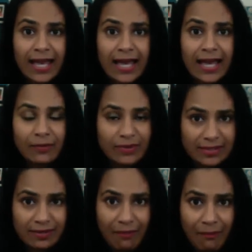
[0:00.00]
It
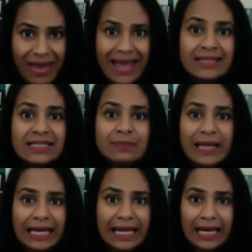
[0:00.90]
was
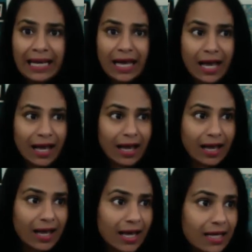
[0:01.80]
mansplaining
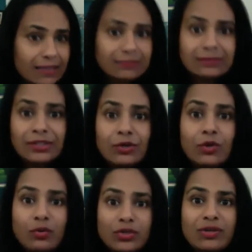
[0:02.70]
to
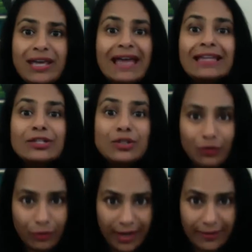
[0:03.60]
the nth
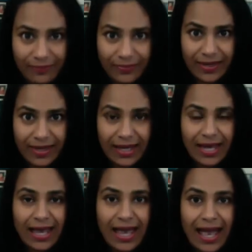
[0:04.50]
degree.
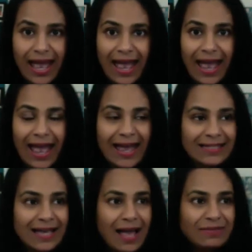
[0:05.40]

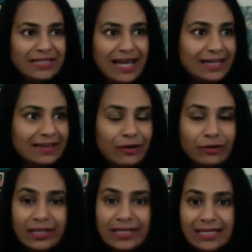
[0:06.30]
And I'm standing
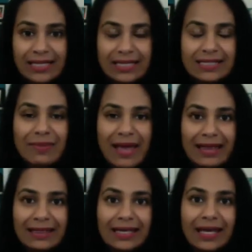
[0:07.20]
there listening to this
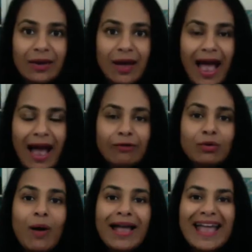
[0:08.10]
man thinking, how
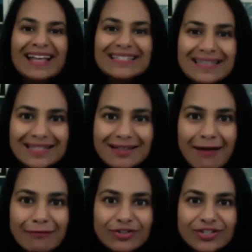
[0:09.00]
do I exit this
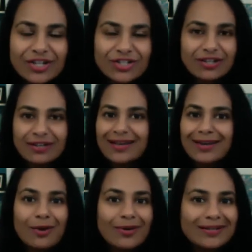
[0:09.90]
conversation? Because I
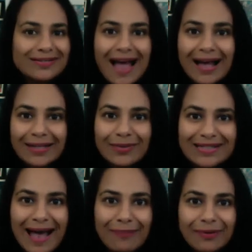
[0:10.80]
know exactly what's
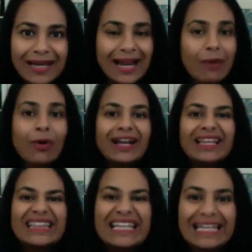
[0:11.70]
happening and I want to
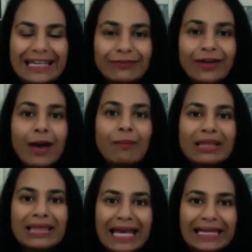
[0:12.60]
leave
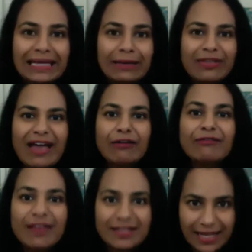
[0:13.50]
politely without
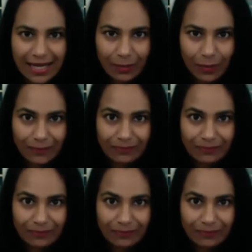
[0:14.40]
offending anyone.